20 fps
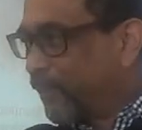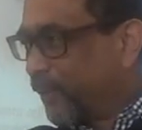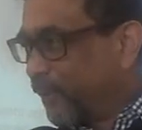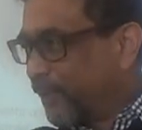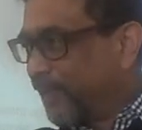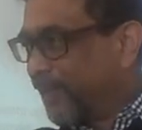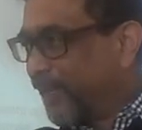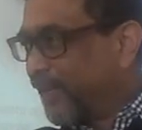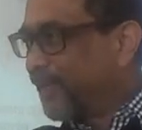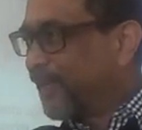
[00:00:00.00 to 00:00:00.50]

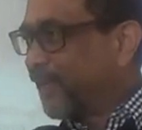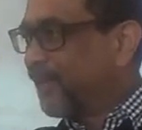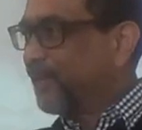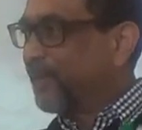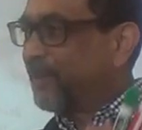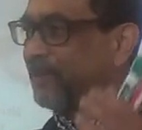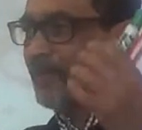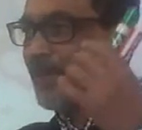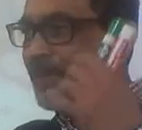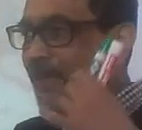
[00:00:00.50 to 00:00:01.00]
protein, right? And
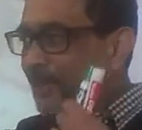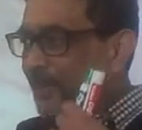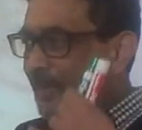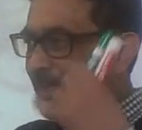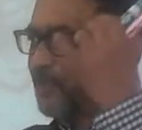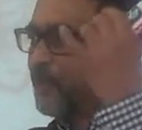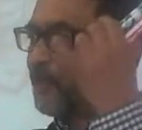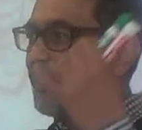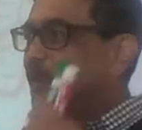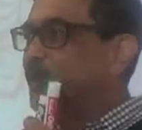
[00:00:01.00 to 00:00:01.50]
different
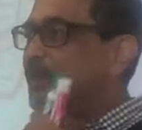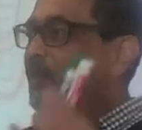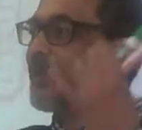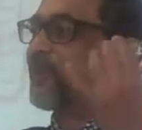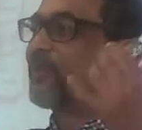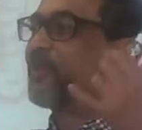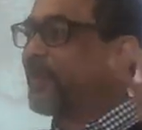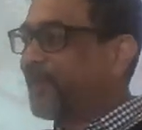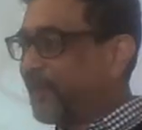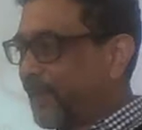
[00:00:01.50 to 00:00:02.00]
glands produce
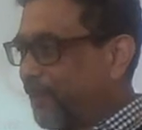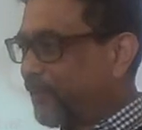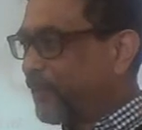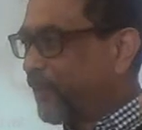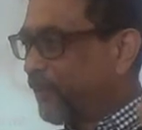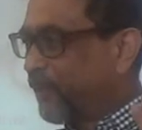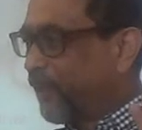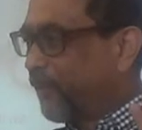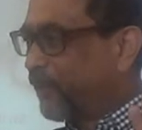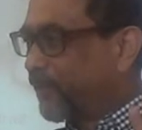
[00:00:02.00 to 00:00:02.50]
different types of
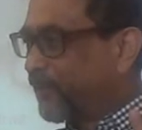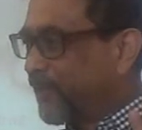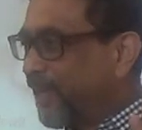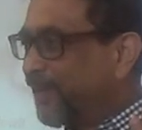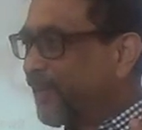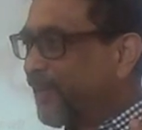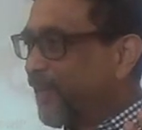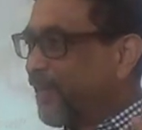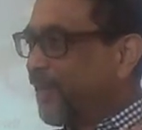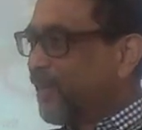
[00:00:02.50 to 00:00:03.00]
hormones, right?
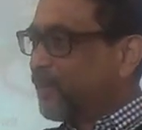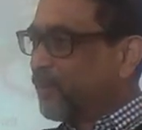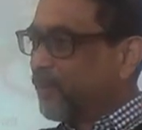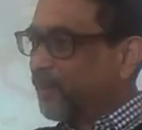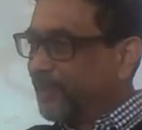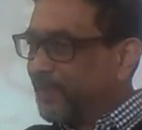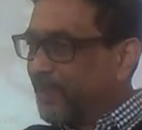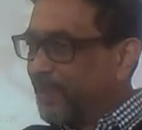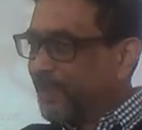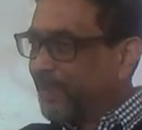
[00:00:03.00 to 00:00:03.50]
So
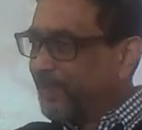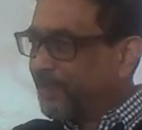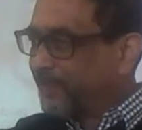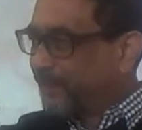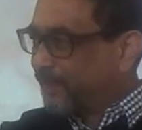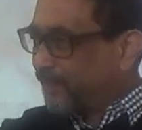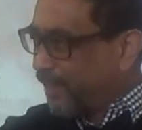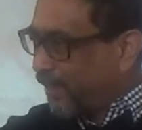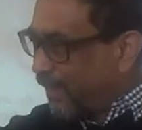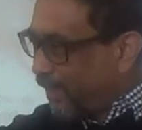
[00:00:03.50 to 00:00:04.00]
DNA
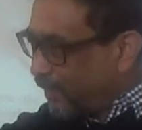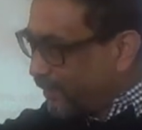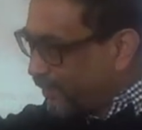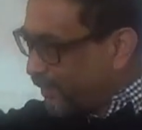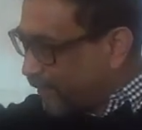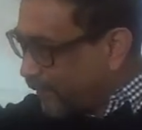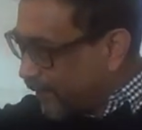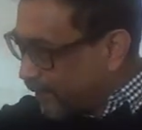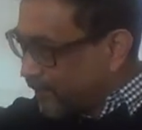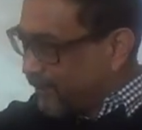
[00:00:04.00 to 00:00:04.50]

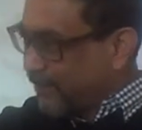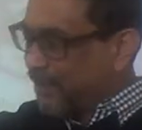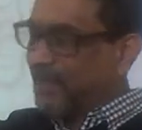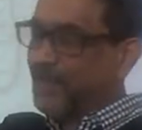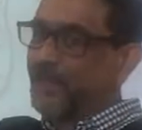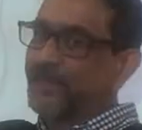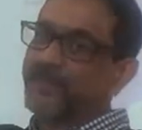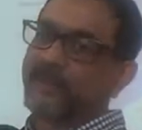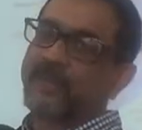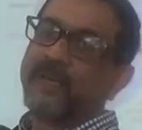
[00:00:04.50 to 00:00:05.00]
tells the
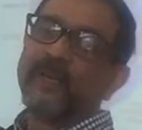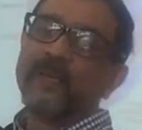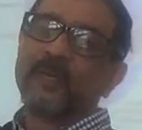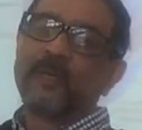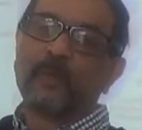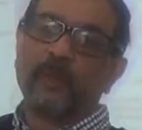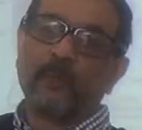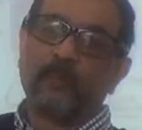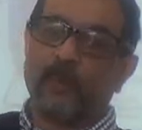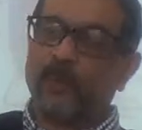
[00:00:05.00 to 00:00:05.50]
cells
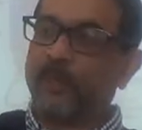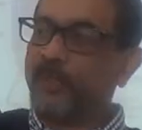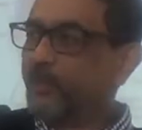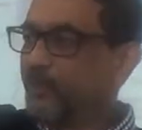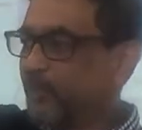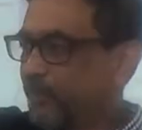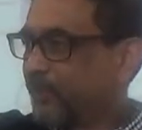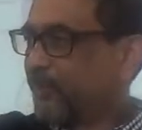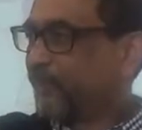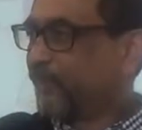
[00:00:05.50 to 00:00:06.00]
to
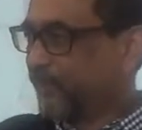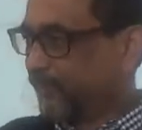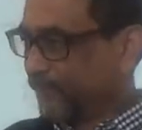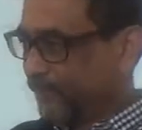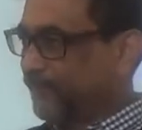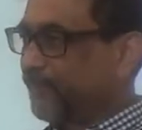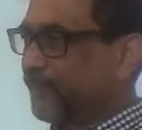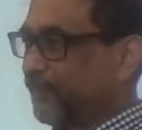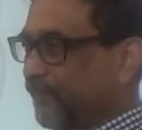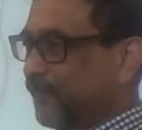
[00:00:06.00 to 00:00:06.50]
produce,
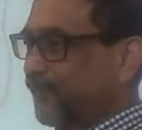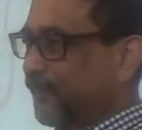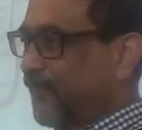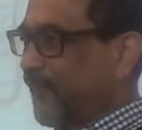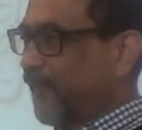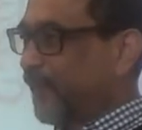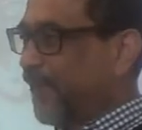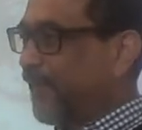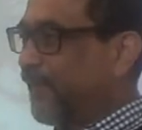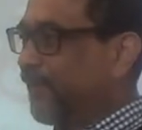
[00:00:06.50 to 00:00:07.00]

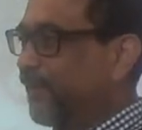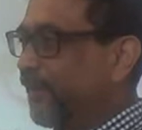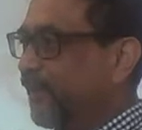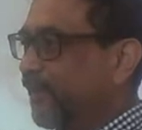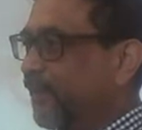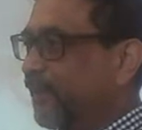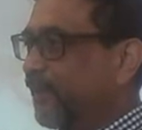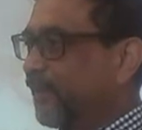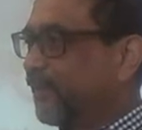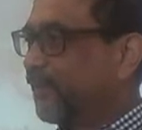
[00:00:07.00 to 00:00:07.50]
okay,
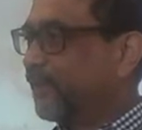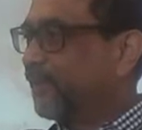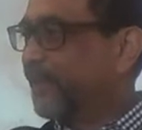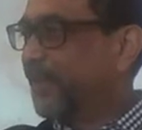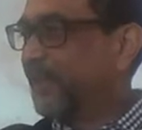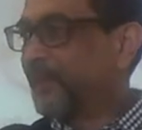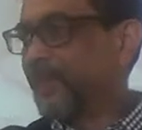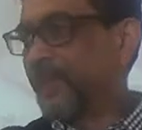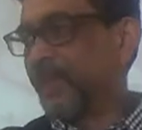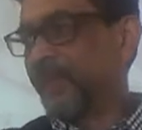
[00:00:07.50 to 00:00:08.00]

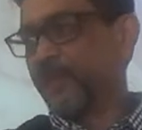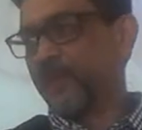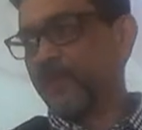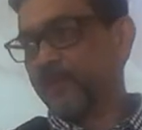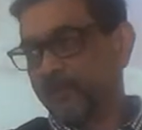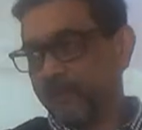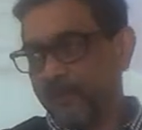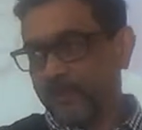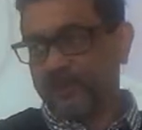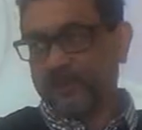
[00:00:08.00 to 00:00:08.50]
that kind of